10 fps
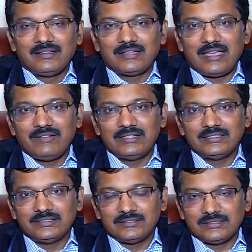have
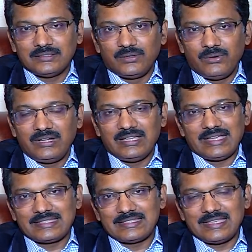a, a good
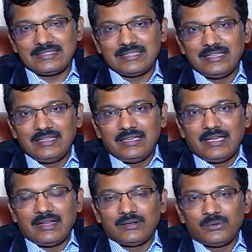exercise
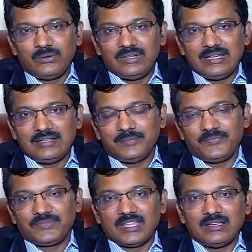and good
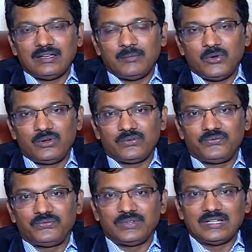um, amount of
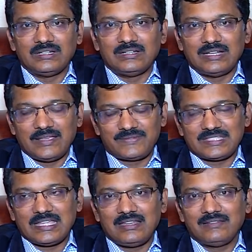uh,
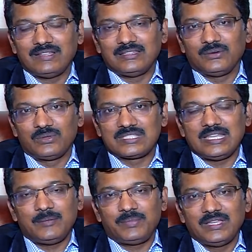lifestyle with good
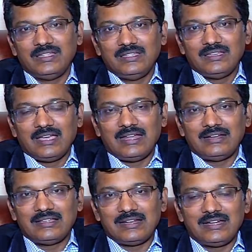sleep
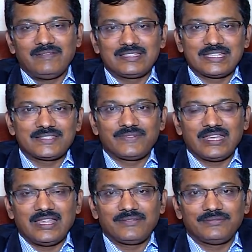and a relatively
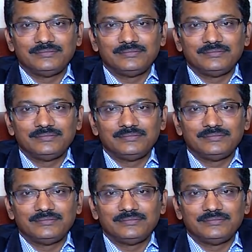stress-free life.